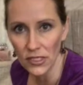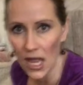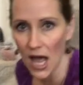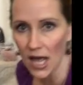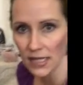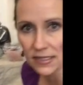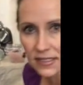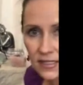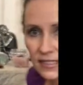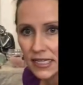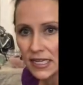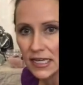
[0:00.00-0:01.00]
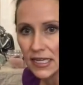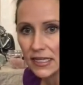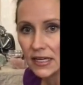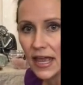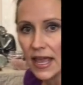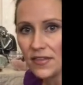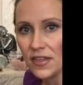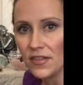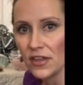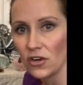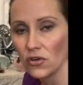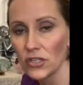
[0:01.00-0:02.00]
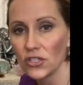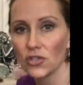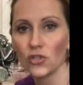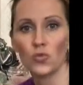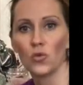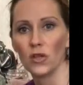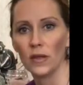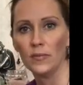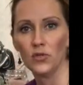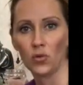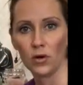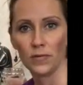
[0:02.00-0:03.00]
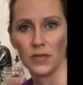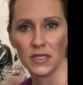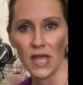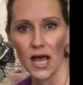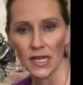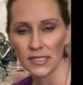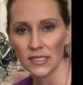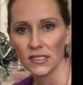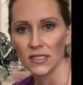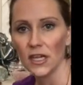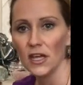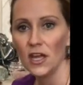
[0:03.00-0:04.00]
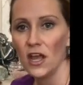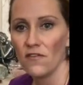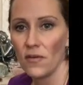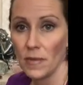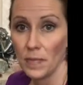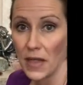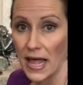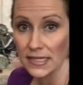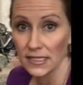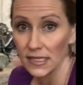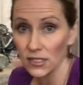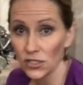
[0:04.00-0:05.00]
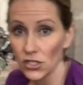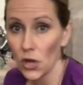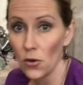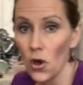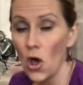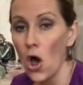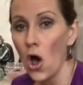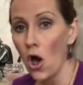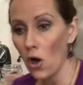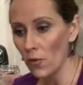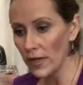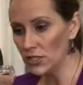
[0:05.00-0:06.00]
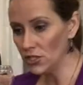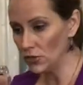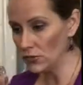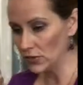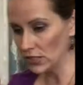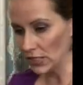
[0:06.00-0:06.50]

toxins in, and then the crystals will absorb the toxins from the plastic. So always use